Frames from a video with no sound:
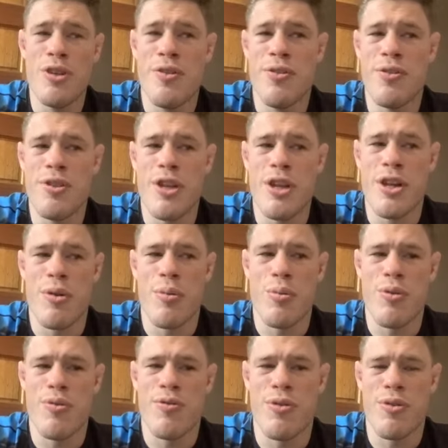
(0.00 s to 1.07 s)
different than I
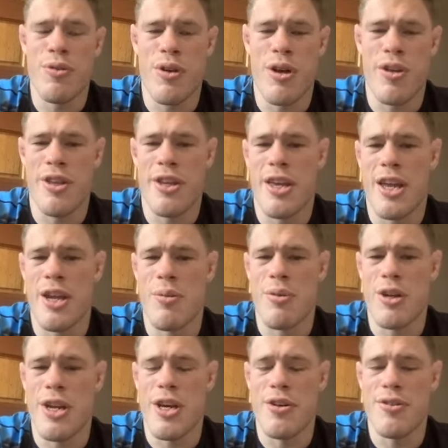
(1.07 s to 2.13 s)
would for, I think,
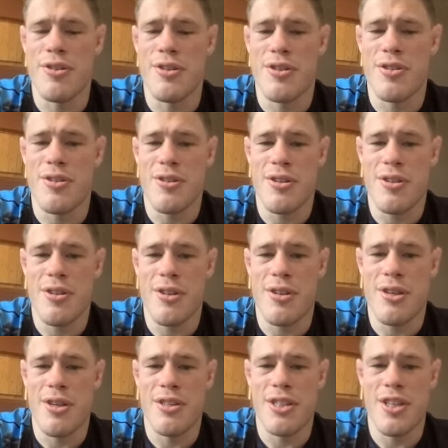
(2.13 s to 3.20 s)
anyone else
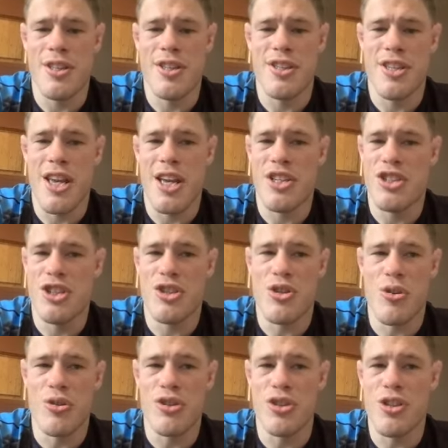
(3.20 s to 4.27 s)
at this stage, just
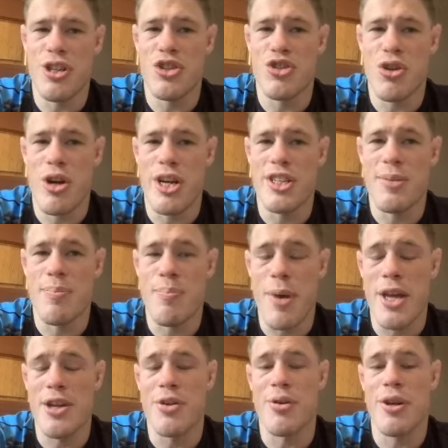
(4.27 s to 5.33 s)
constantly trying to
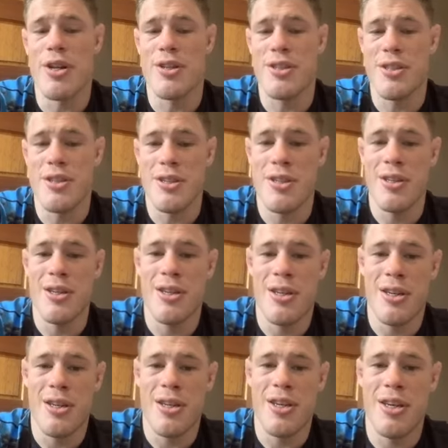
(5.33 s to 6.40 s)
better it
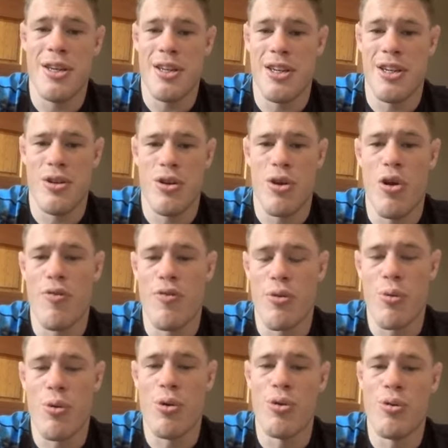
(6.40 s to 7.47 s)

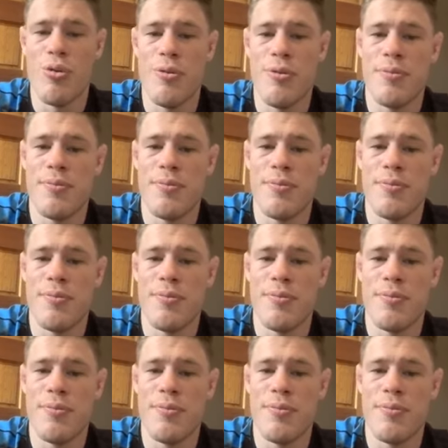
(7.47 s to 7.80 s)
overall.